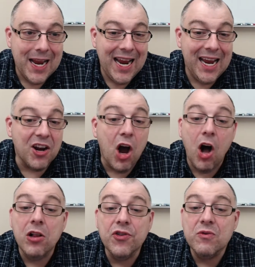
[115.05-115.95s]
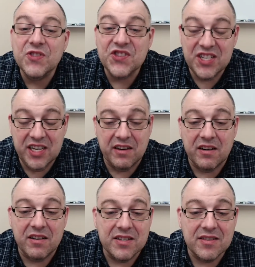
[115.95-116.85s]
And all those
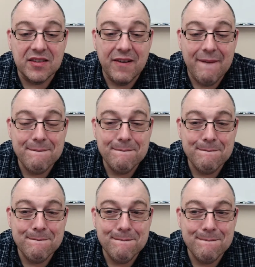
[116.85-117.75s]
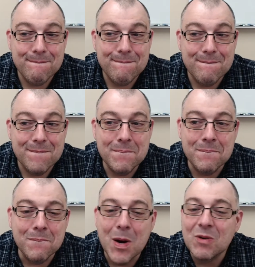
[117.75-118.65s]
fears
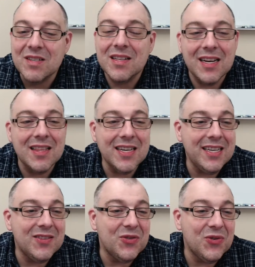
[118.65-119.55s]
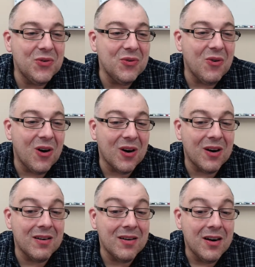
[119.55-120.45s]
mostly lead to
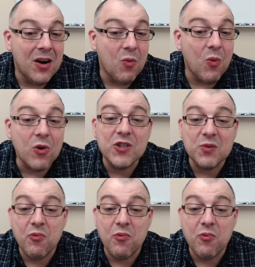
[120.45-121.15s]
our worst